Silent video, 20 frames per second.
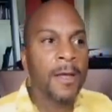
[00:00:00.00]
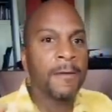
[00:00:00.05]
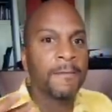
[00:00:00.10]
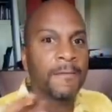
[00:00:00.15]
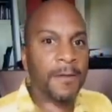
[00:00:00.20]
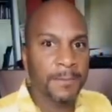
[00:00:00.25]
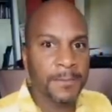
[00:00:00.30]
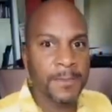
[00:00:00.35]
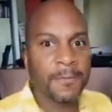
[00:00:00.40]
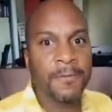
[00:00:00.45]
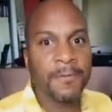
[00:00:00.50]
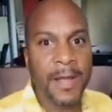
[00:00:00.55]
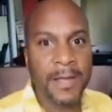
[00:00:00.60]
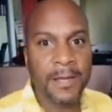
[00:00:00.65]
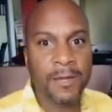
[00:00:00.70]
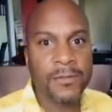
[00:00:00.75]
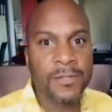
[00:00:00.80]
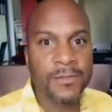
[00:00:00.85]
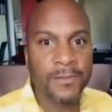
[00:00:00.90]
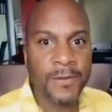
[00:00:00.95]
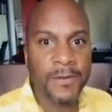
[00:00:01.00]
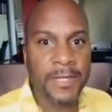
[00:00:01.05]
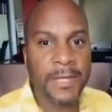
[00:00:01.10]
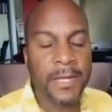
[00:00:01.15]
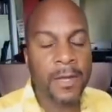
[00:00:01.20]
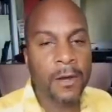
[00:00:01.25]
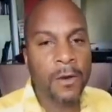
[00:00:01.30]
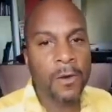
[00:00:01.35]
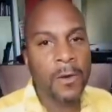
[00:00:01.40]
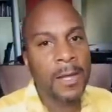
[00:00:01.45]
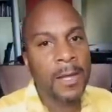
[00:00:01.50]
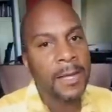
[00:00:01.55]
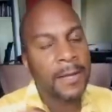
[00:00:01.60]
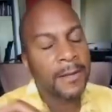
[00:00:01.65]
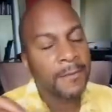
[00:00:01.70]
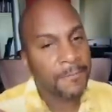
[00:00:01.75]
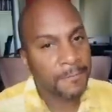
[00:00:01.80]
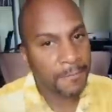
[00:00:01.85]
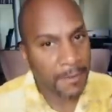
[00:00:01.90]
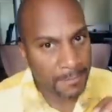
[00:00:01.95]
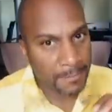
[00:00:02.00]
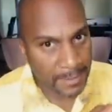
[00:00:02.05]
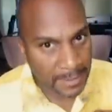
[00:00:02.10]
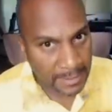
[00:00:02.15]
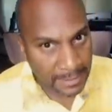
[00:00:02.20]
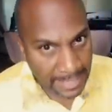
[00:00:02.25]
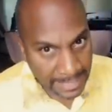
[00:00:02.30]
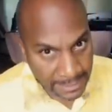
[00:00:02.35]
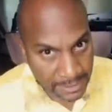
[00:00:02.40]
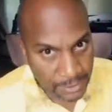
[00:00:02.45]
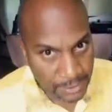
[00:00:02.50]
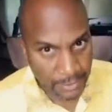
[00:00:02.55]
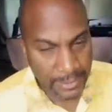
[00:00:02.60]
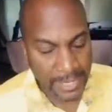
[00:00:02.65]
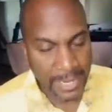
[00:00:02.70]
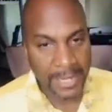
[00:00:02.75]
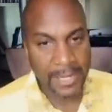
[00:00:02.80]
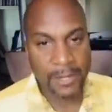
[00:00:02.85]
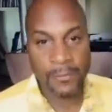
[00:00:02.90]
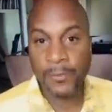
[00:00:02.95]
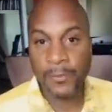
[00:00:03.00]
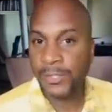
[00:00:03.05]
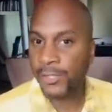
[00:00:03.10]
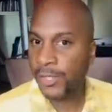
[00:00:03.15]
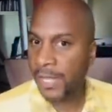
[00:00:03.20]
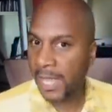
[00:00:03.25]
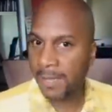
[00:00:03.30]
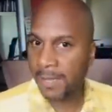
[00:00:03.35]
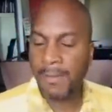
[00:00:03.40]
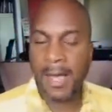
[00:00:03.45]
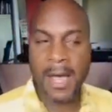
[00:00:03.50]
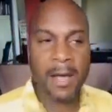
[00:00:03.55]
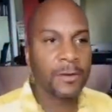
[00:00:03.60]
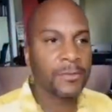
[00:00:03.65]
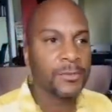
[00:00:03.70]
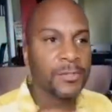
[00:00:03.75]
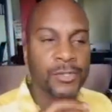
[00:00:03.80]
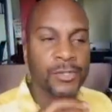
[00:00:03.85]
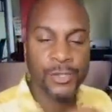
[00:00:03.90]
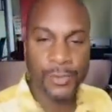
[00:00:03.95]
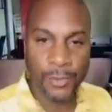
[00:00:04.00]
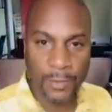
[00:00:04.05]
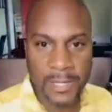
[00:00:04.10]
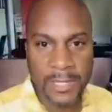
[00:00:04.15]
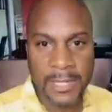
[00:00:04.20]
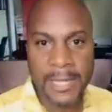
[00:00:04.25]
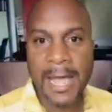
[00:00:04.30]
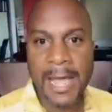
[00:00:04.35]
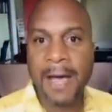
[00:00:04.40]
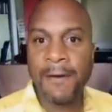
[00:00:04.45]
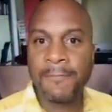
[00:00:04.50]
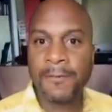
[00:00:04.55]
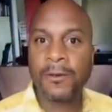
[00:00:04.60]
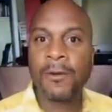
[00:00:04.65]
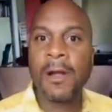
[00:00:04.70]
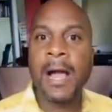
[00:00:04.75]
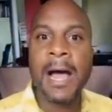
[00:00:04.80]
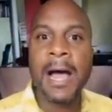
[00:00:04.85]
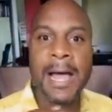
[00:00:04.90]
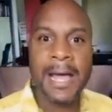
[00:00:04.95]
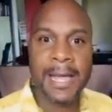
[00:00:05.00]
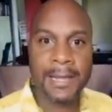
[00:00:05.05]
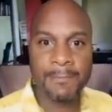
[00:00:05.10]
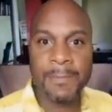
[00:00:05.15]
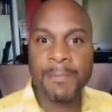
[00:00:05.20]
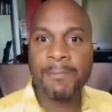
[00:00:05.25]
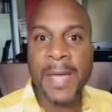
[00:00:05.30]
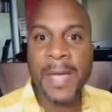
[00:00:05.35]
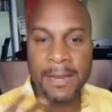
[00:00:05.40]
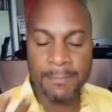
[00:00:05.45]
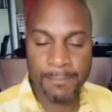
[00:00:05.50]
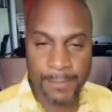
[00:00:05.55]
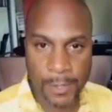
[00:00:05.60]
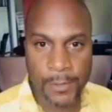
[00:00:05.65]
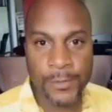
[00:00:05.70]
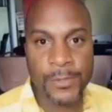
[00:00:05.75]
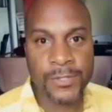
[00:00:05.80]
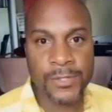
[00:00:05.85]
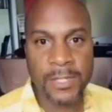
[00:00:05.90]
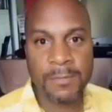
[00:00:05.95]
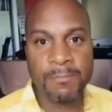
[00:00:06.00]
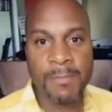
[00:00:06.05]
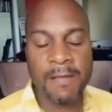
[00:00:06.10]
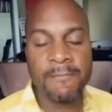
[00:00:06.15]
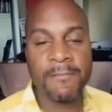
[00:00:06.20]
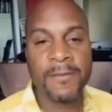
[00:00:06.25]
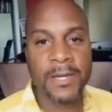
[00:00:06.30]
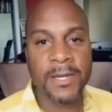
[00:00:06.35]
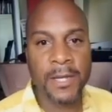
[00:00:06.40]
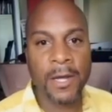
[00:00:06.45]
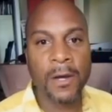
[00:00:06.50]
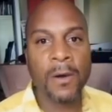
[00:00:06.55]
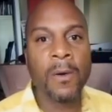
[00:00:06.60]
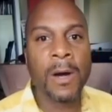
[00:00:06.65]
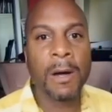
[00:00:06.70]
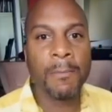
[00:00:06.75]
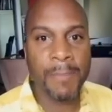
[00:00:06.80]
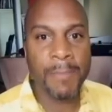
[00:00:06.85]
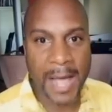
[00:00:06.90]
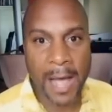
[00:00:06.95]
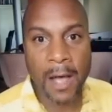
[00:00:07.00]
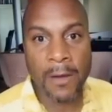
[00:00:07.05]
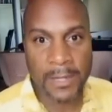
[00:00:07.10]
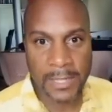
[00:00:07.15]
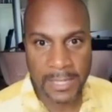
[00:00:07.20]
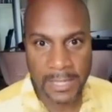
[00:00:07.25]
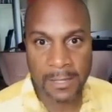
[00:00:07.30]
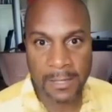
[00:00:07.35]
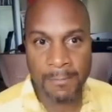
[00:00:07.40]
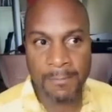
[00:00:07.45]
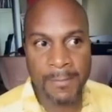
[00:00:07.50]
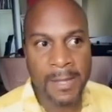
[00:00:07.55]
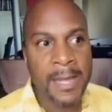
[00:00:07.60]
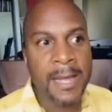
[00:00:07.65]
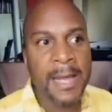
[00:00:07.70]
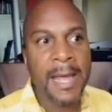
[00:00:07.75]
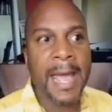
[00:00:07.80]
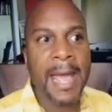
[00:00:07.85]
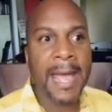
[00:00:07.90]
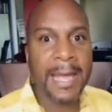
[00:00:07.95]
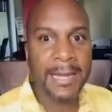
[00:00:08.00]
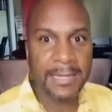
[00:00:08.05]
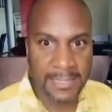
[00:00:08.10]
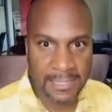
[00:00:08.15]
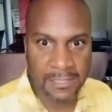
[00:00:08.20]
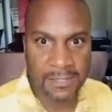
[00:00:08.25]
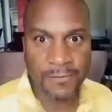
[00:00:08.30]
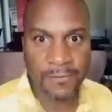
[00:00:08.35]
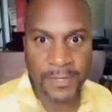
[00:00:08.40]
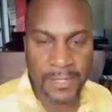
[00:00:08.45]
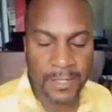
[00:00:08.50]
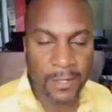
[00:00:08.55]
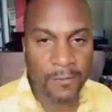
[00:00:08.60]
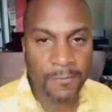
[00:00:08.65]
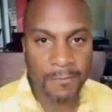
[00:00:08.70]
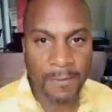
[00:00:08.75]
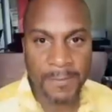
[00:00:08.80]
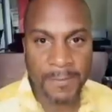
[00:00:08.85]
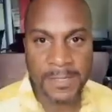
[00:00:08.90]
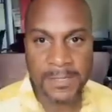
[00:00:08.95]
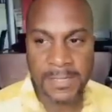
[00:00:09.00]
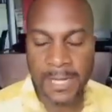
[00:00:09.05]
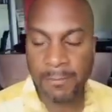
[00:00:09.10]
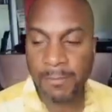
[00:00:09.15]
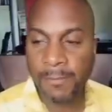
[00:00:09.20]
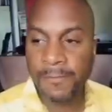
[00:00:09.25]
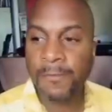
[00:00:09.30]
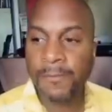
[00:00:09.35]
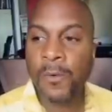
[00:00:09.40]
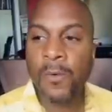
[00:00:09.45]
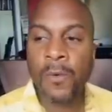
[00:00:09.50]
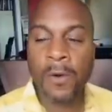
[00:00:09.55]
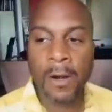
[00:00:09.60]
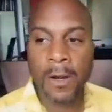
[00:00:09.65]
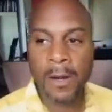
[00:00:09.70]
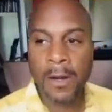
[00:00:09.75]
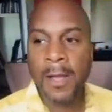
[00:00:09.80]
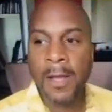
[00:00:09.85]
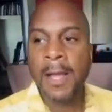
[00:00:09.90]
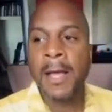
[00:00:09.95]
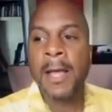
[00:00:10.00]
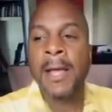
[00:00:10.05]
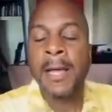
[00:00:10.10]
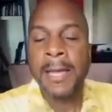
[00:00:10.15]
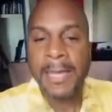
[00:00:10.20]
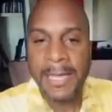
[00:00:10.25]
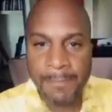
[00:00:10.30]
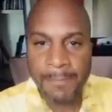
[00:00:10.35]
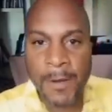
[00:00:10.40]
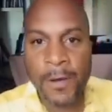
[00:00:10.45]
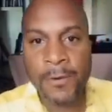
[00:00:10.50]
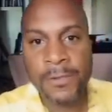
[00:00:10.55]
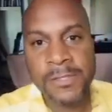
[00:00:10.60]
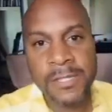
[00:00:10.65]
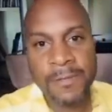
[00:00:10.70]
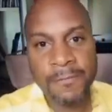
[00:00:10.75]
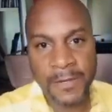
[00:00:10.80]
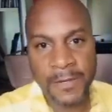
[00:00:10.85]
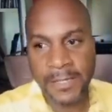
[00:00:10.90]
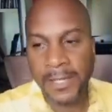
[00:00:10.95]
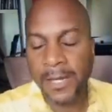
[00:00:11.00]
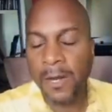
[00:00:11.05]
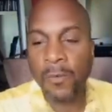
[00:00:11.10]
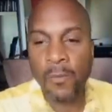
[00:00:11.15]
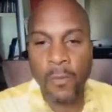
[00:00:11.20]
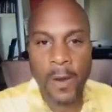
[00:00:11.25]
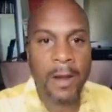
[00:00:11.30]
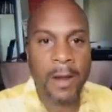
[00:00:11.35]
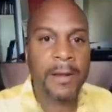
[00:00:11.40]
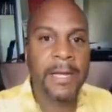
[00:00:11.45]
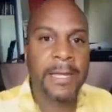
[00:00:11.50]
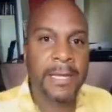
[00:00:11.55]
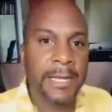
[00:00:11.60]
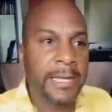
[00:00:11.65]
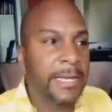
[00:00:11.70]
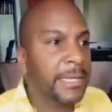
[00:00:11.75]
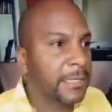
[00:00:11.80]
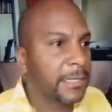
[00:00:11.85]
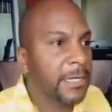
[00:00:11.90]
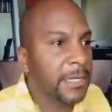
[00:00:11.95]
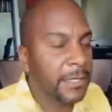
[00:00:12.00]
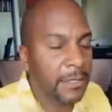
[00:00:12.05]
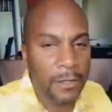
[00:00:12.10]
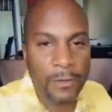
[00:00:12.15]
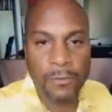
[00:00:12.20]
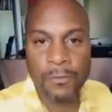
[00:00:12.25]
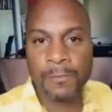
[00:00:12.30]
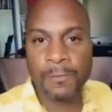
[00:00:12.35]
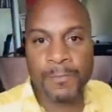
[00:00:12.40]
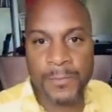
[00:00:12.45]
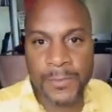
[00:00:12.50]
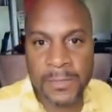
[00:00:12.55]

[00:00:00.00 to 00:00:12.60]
Philip DeFranco's video from yesterday, which came out shortly after I had posted my video about him and his video from the day before, he posted a video where he, you know,